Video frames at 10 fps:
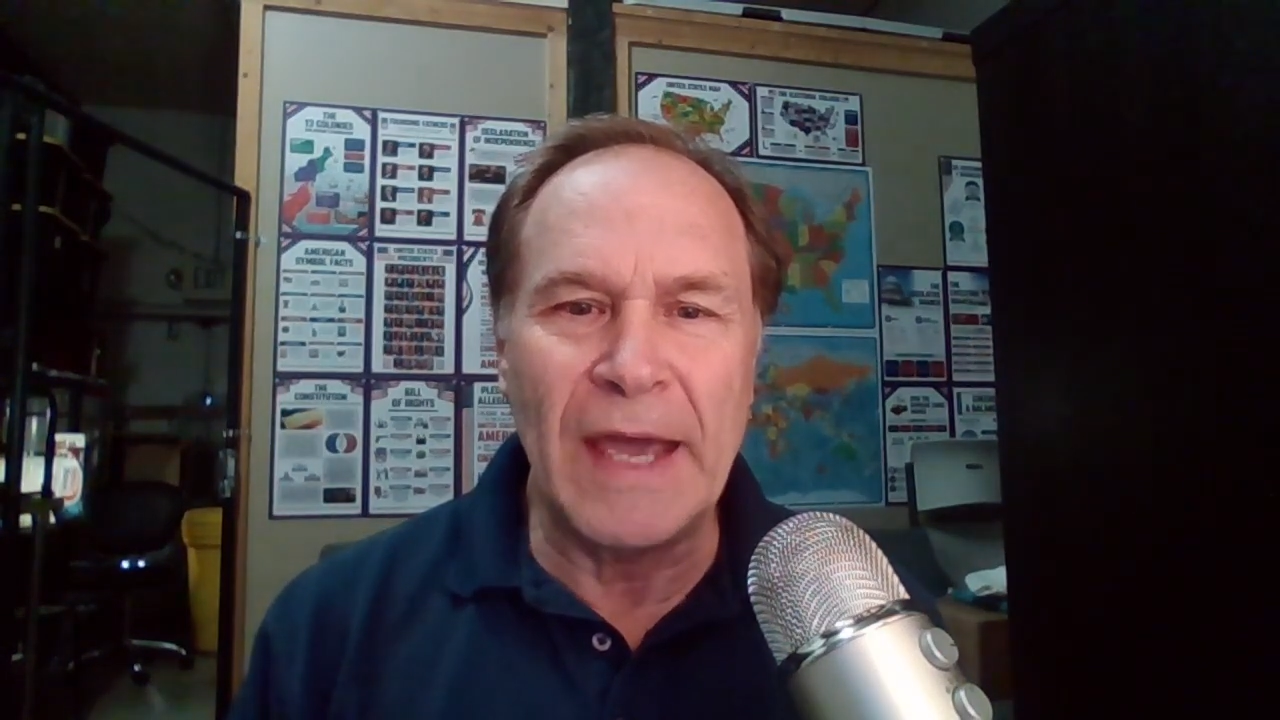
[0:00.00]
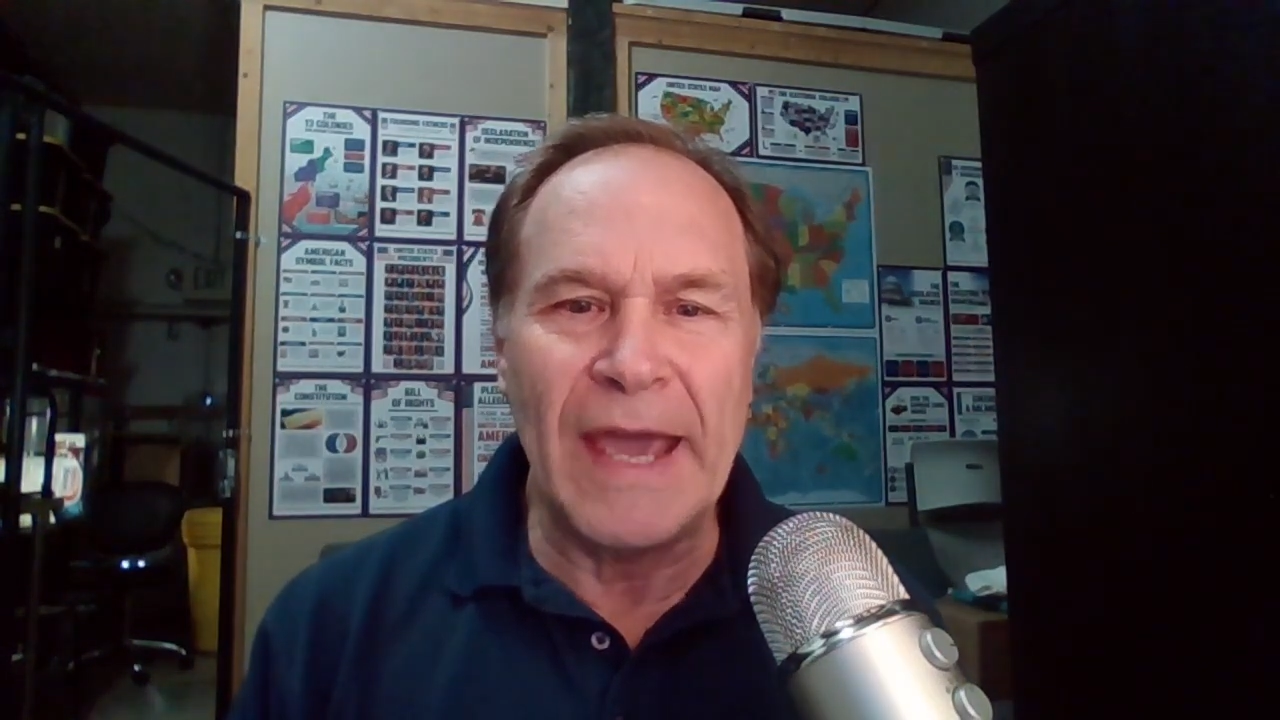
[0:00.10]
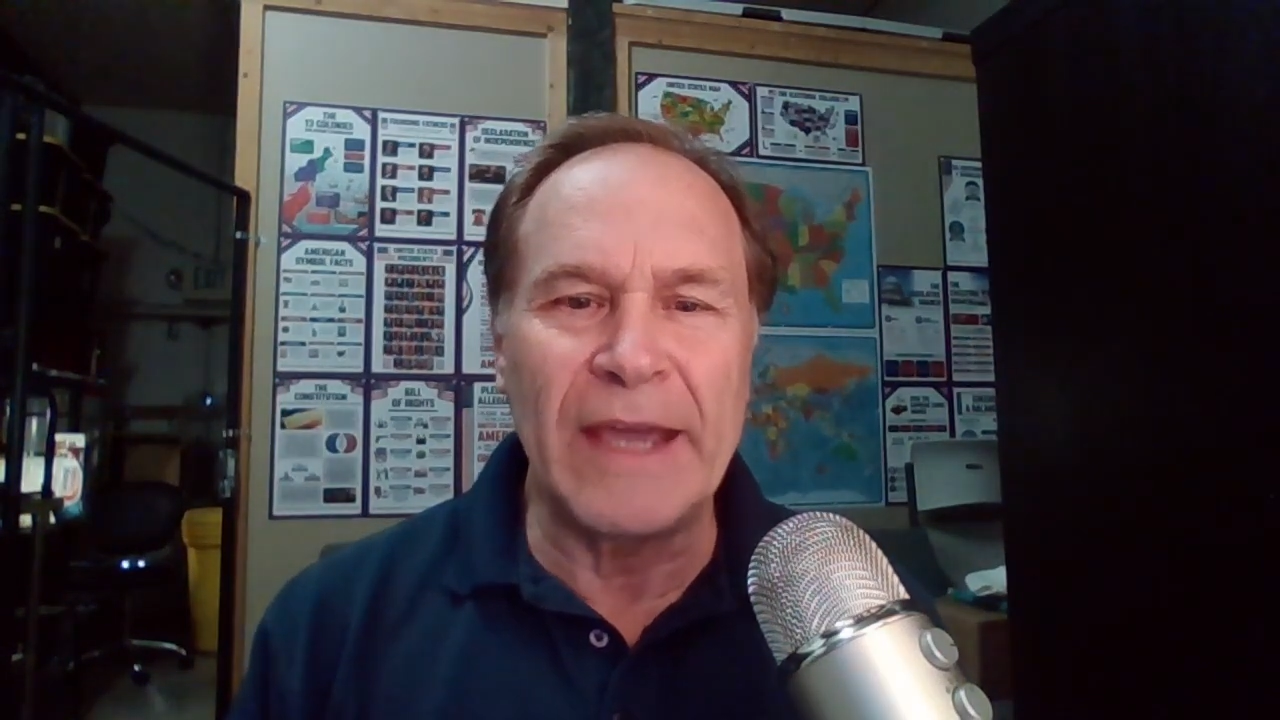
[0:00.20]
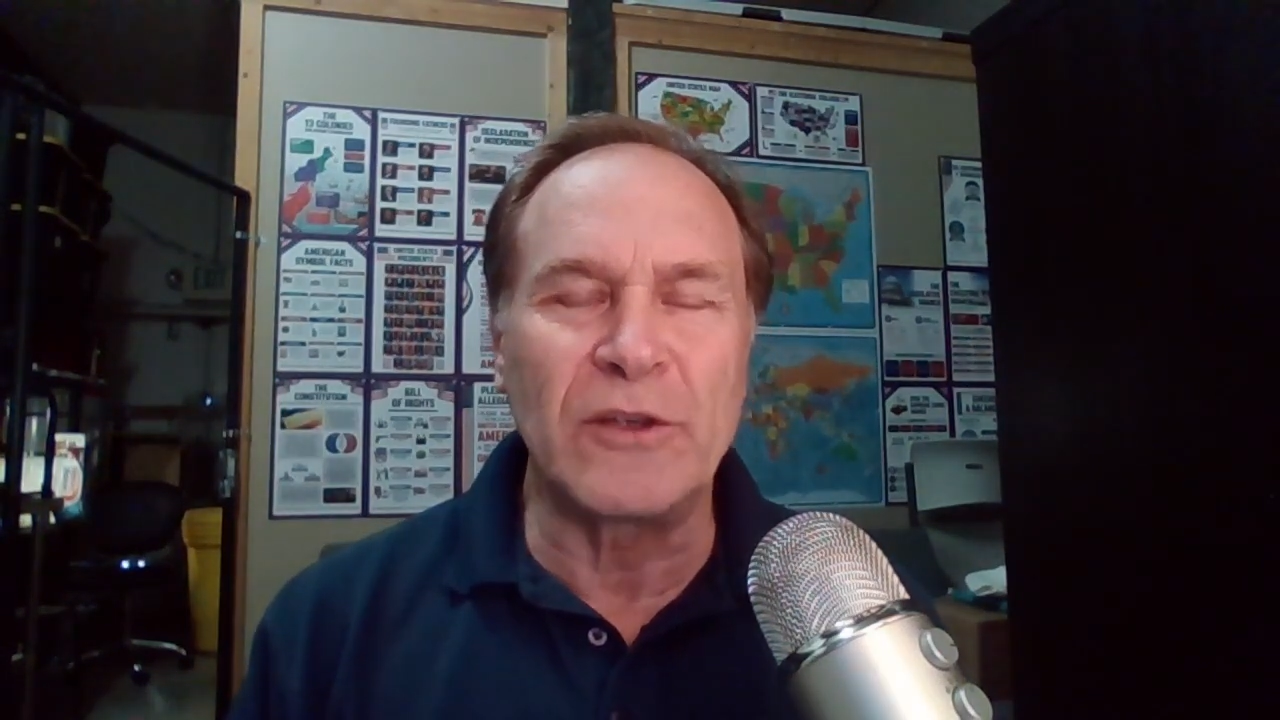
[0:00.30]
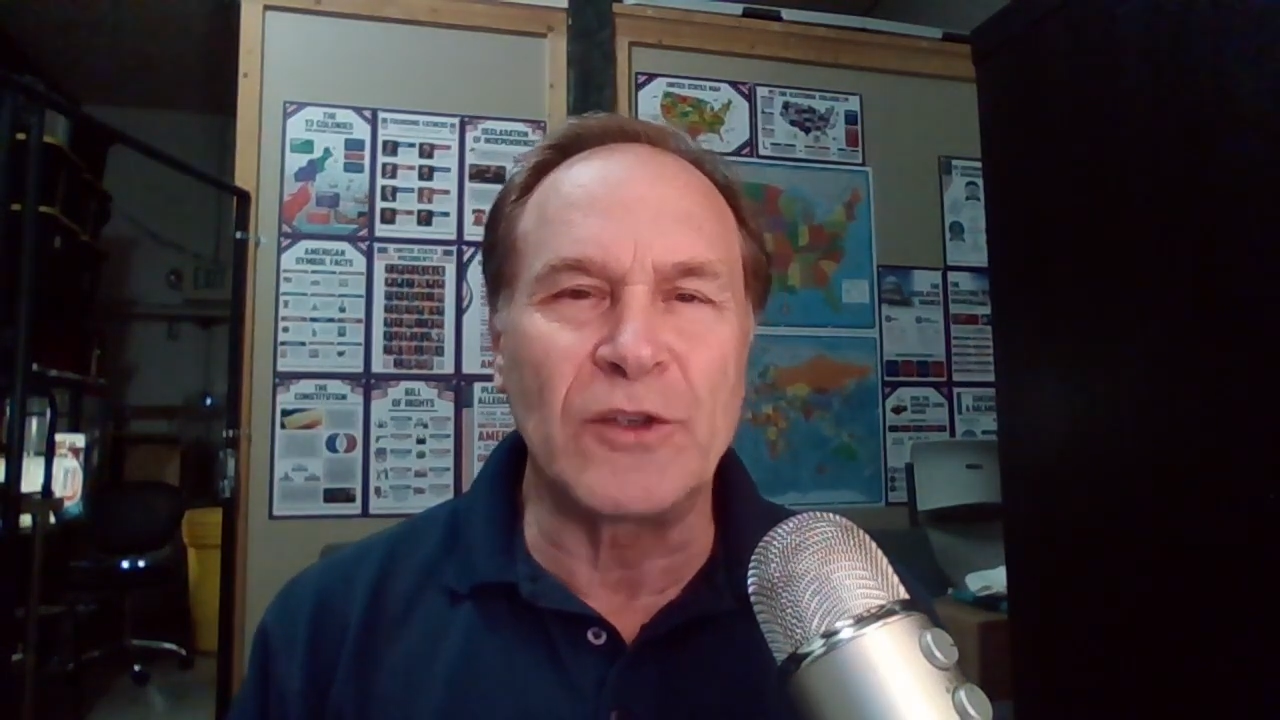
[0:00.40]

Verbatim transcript: egg